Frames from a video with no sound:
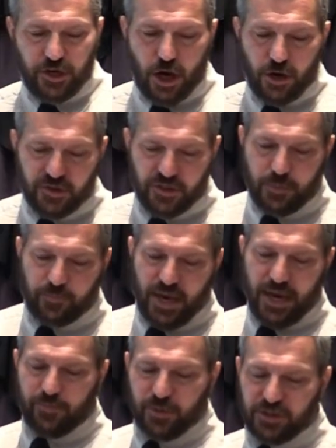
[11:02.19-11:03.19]
noted that
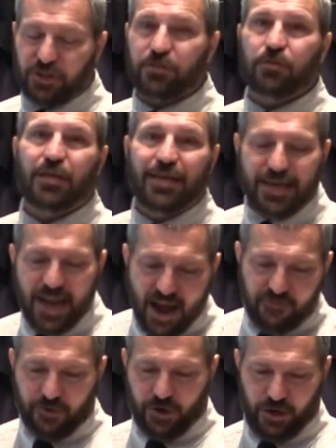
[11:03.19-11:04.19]
papists
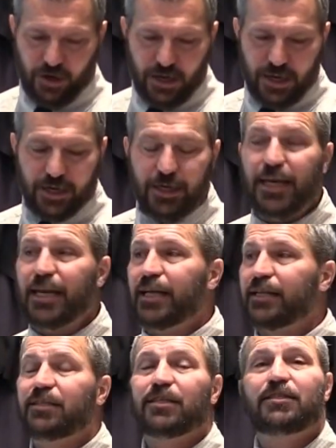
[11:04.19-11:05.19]
never
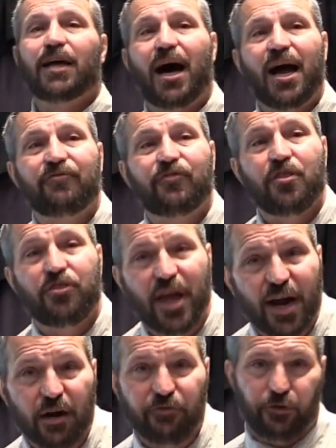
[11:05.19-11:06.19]
needed to die for
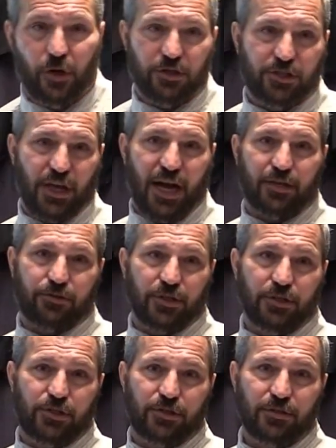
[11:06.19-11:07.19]
their false
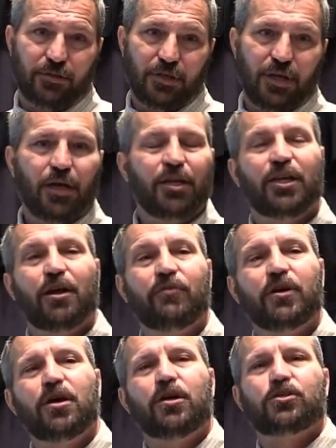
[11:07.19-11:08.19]
doctrines. You
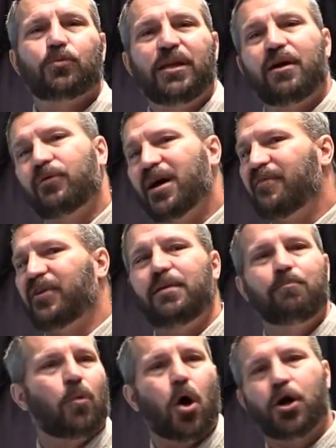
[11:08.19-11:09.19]
ever notice we never have any
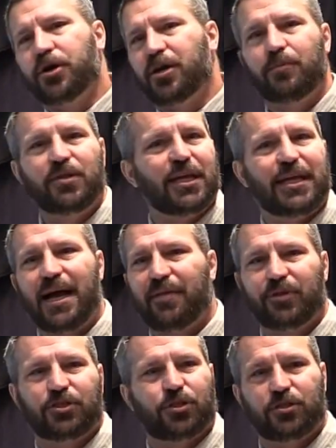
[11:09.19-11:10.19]
martyrdom in the
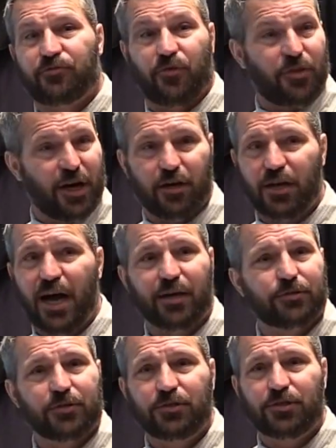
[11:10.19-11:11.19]
Catholic Church for their
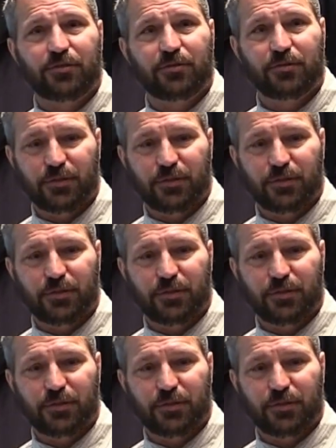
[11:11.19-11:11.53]
doctrines?